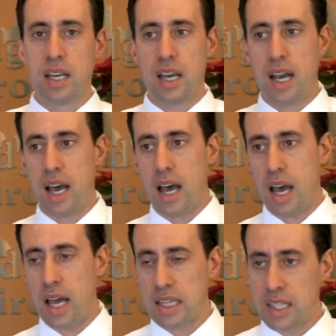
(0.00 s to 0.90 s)

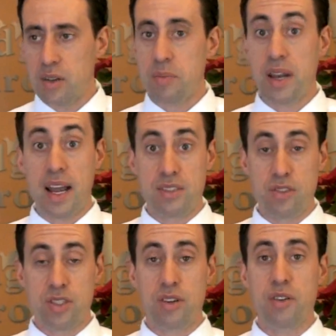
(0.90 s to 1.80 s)
a little bit as you're
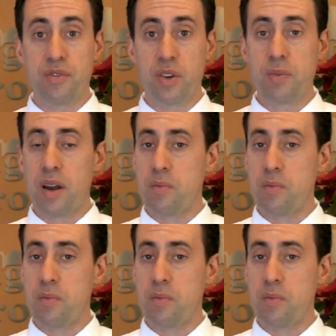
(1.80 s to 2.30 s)
starting to feel better,